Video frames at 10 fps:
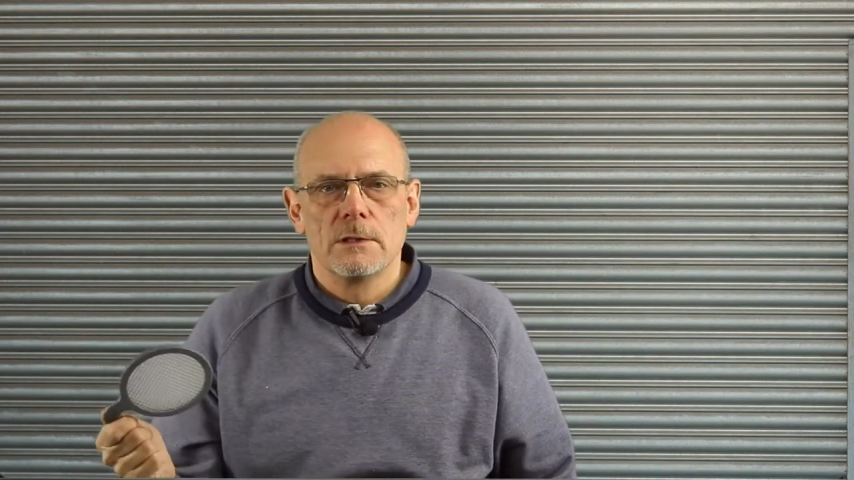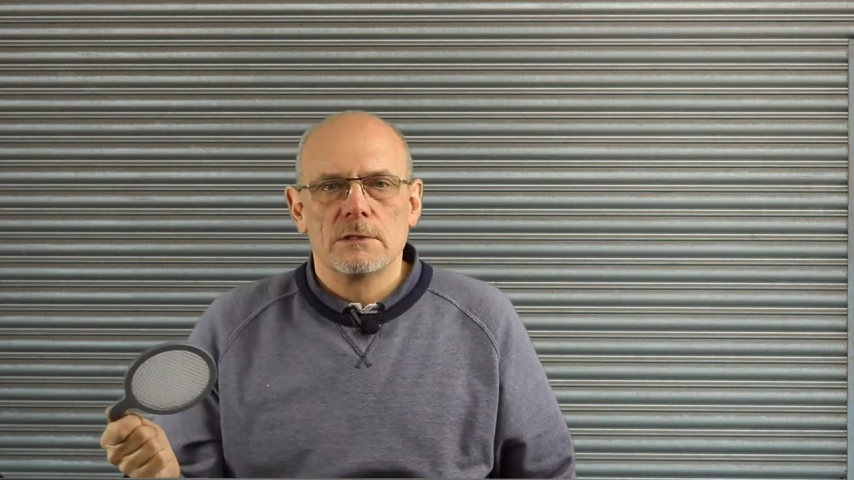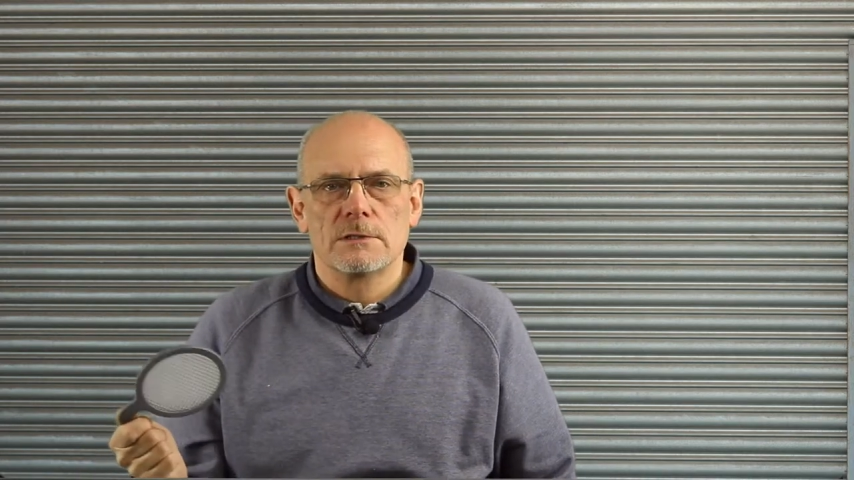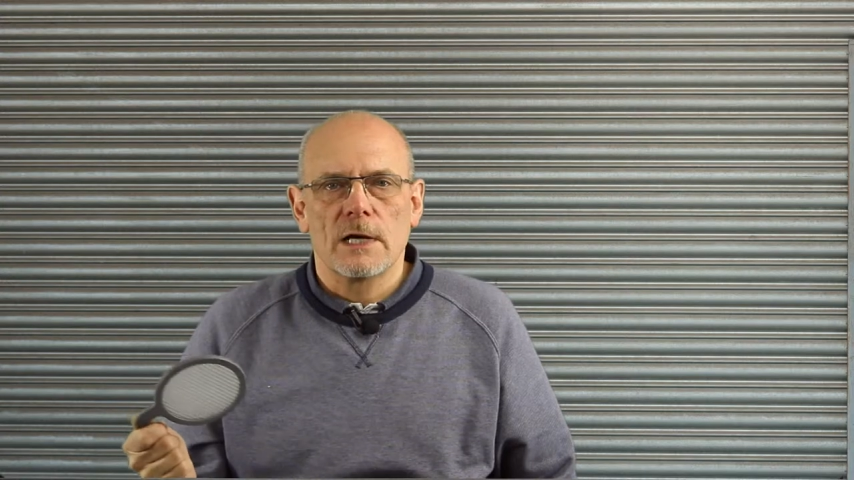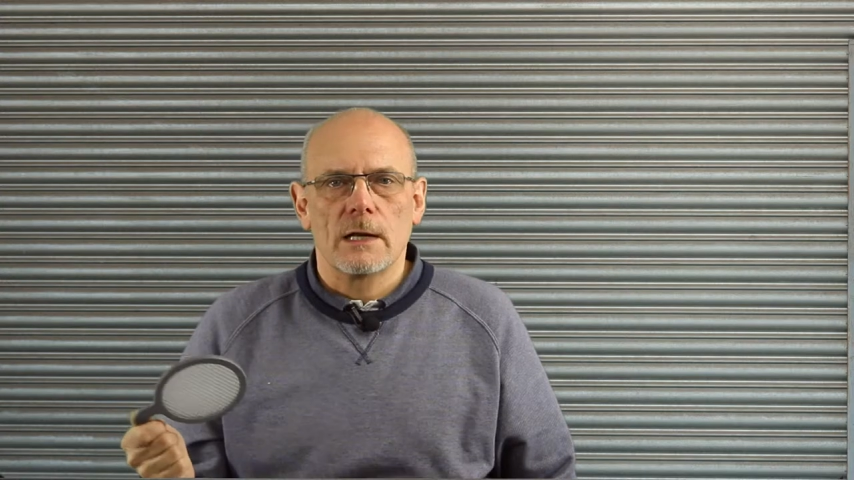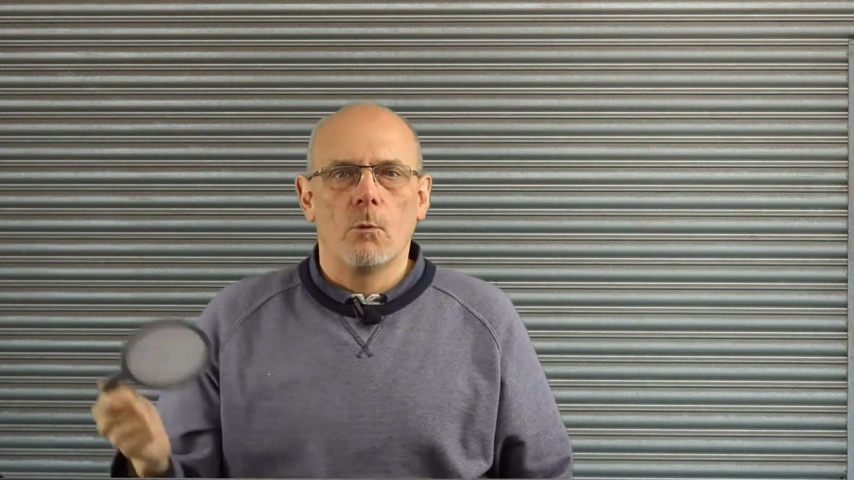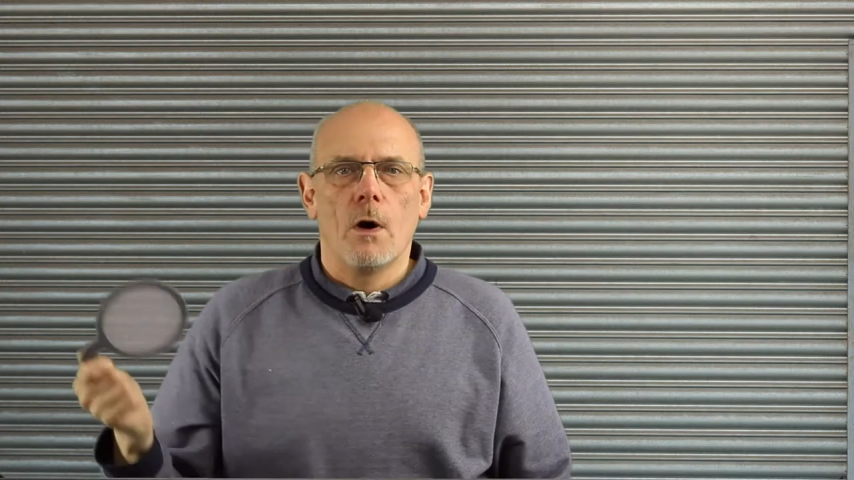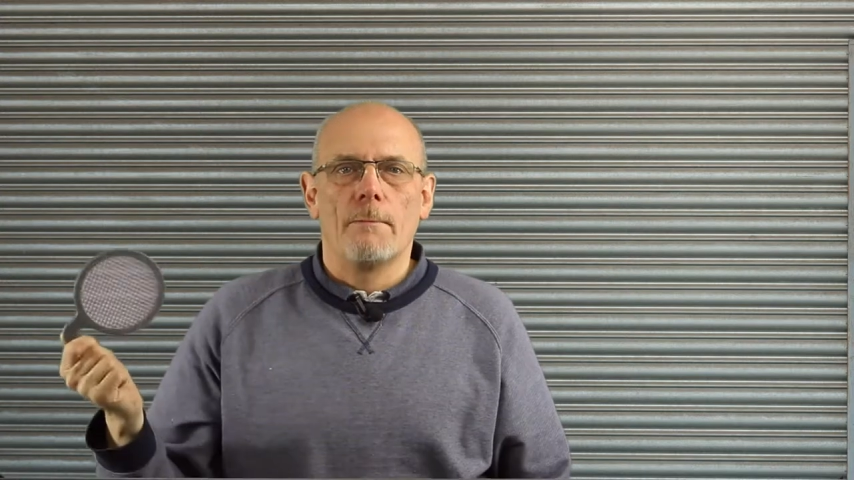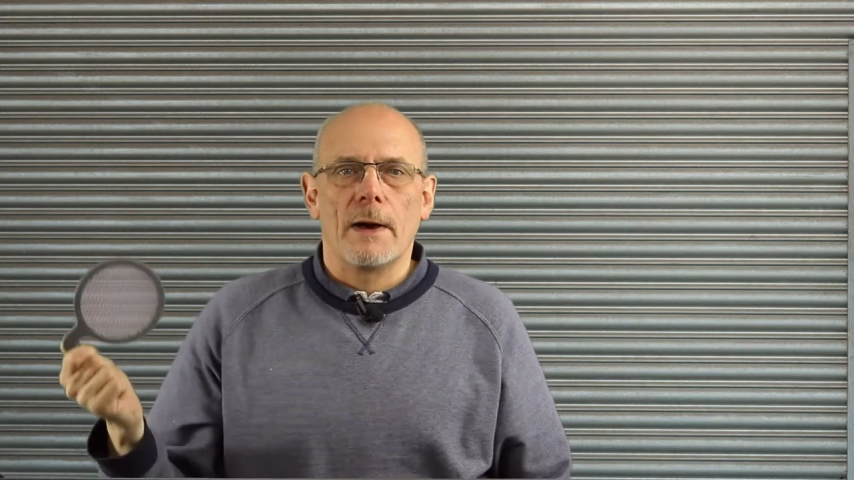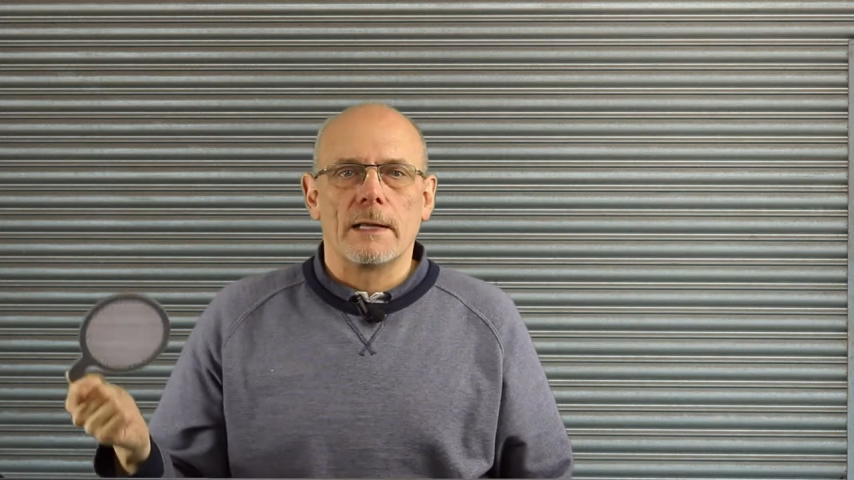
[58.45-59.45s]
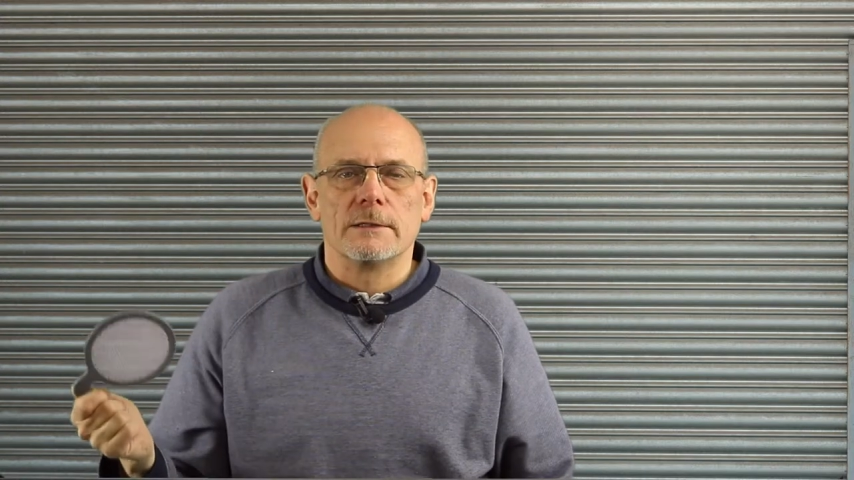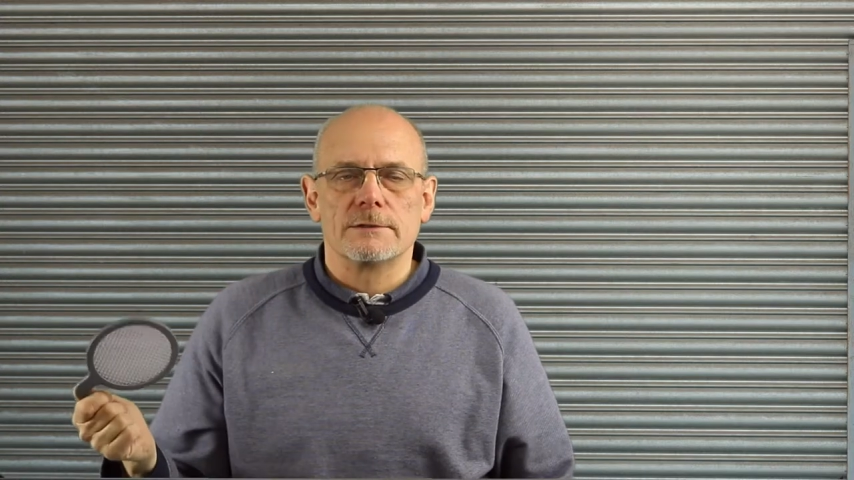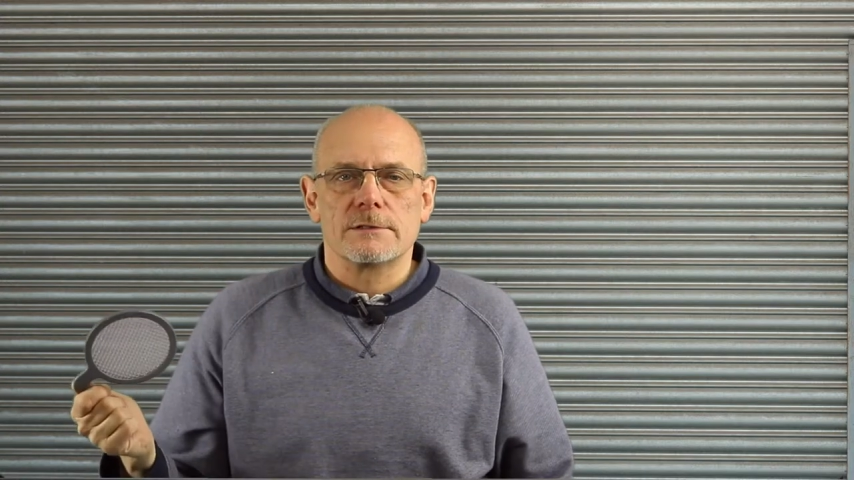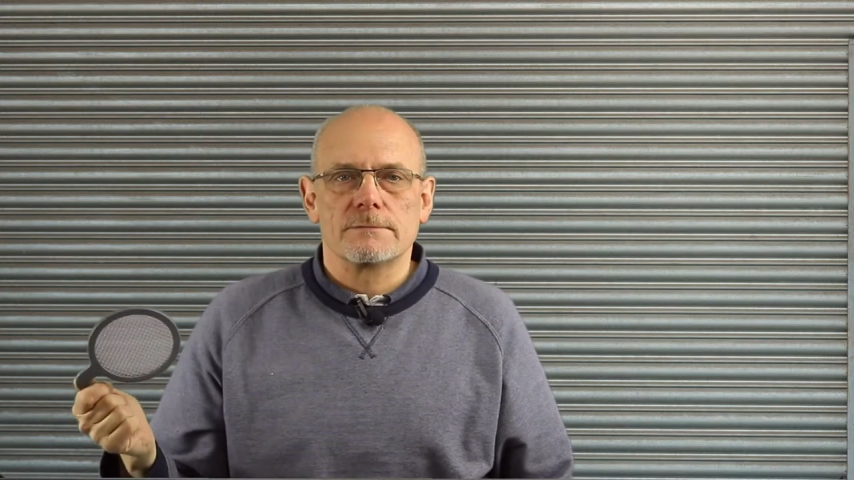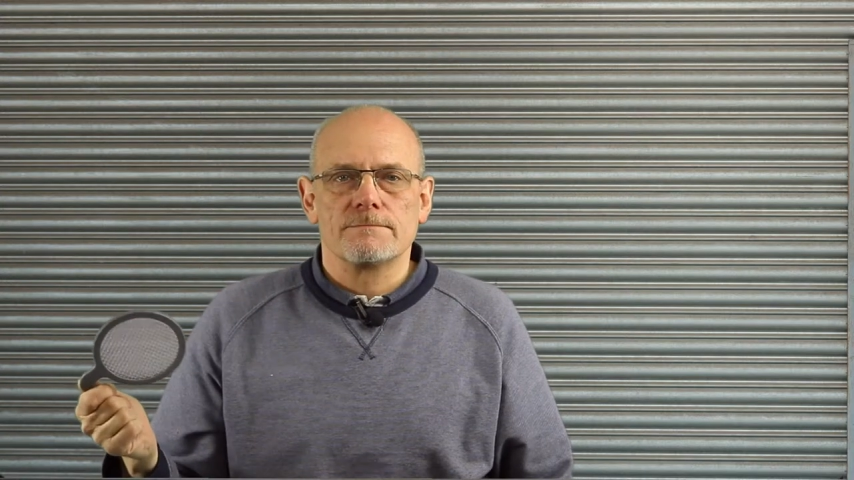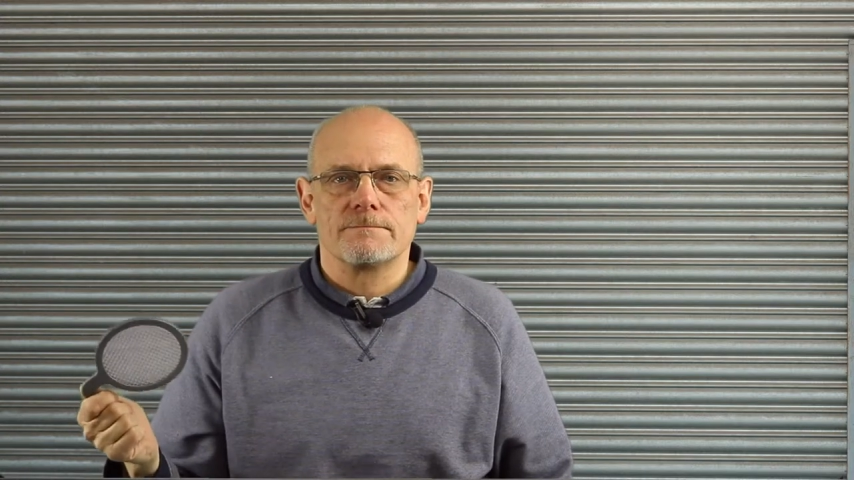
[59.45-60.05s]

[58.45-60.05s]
set the white balance.